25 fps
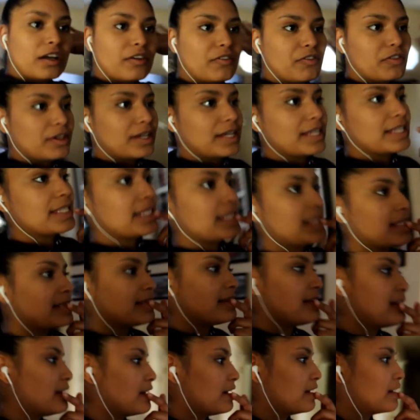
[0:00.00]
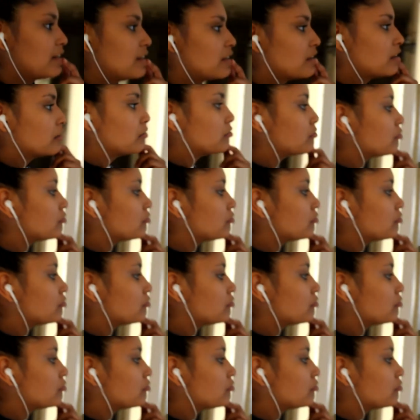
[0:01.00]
If you can see